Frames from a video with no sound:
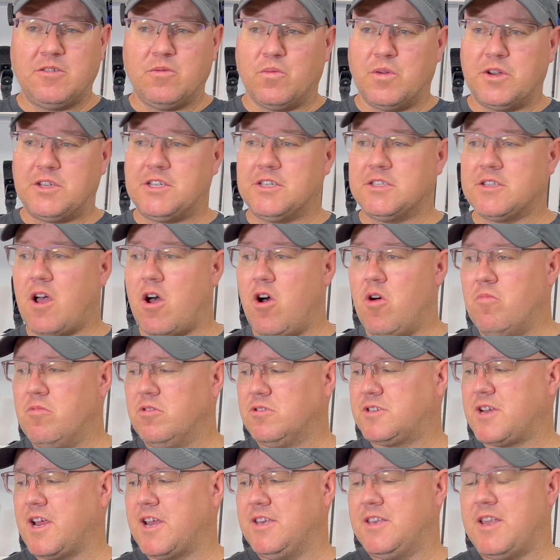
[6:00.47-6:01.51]
which is
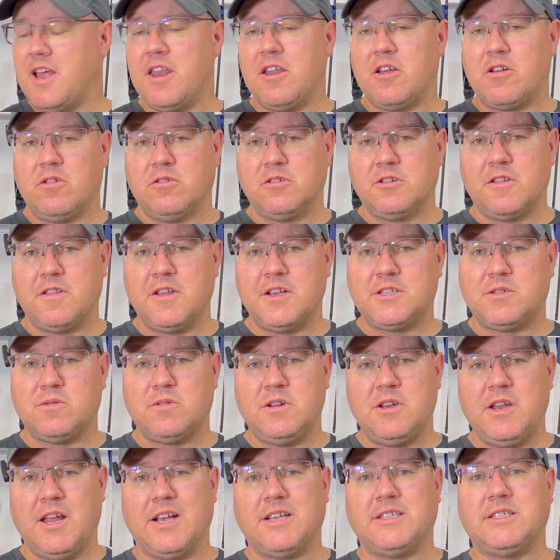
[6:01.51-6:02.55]
almost identical to this
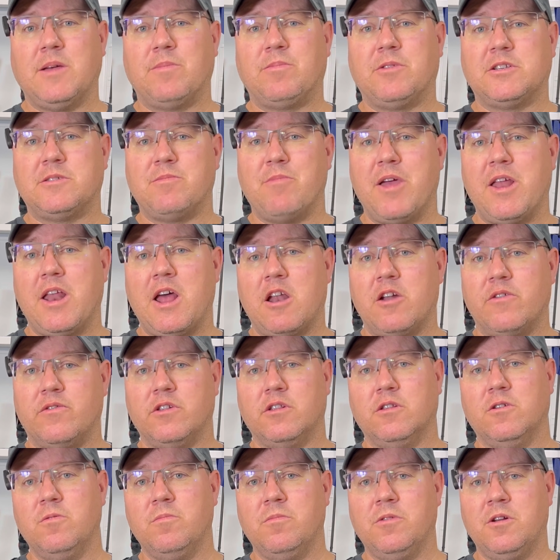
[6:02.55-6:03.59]
one, except it's made out of
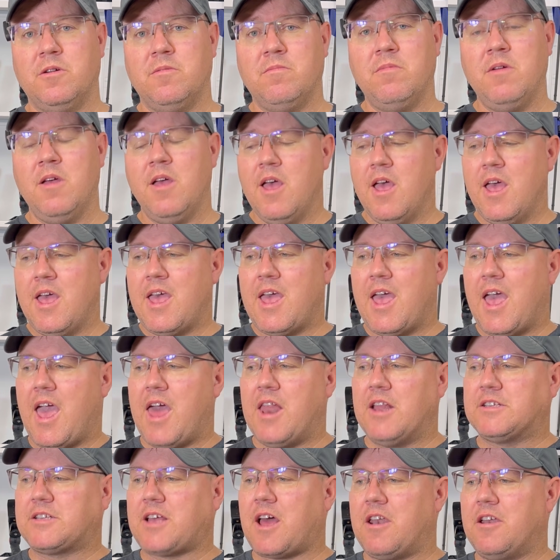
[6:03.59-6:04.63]
aluminum,
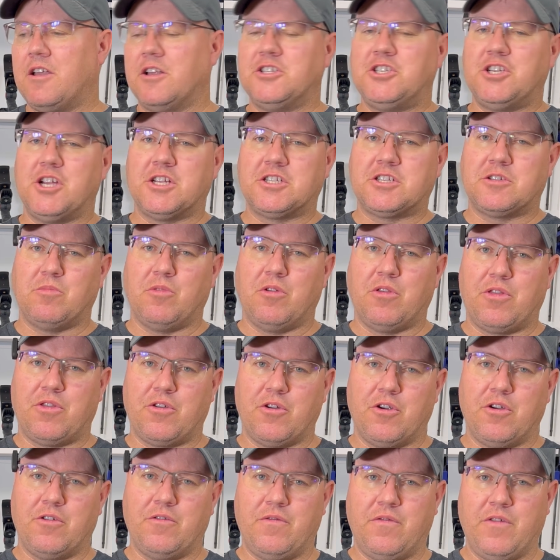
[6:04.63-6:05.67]
and it's got an adjustable
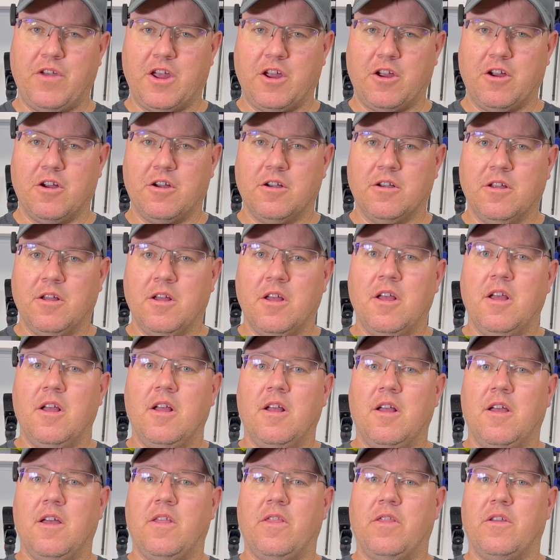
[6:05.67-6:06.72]
3rd finger.
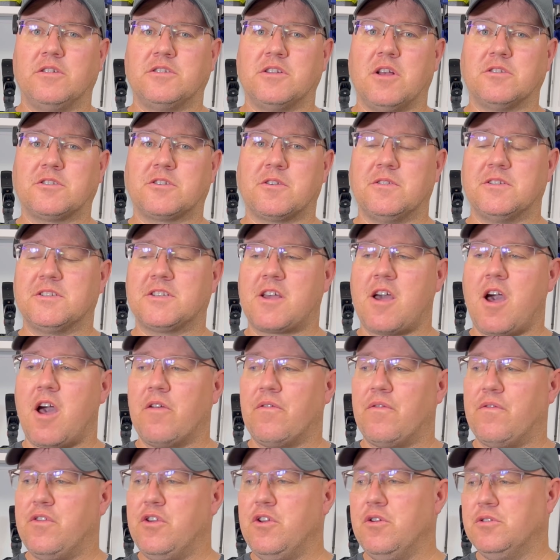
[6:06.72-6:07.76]
There's also the Scott
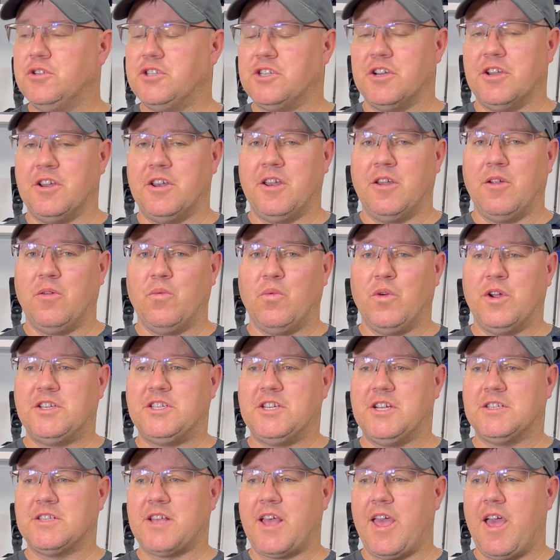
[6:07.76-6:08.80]
Fusion, which
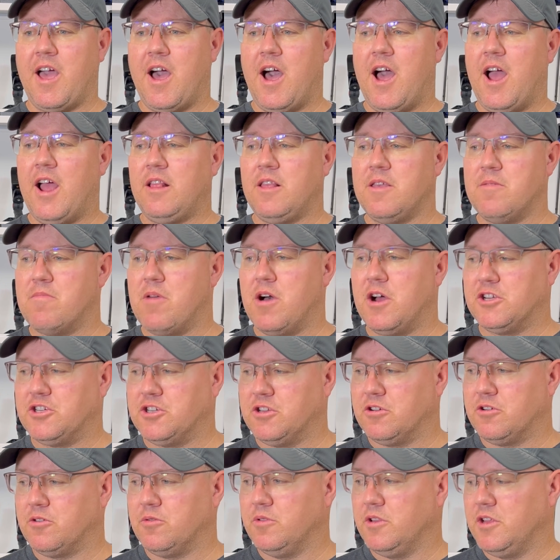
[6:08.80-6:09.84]
is a highly
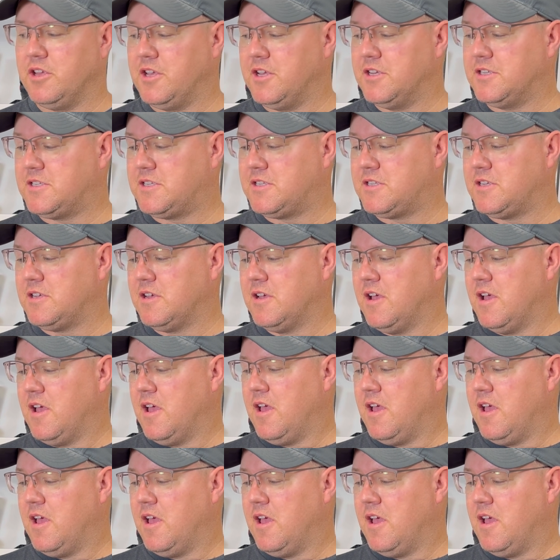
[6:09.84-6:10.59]
modular release,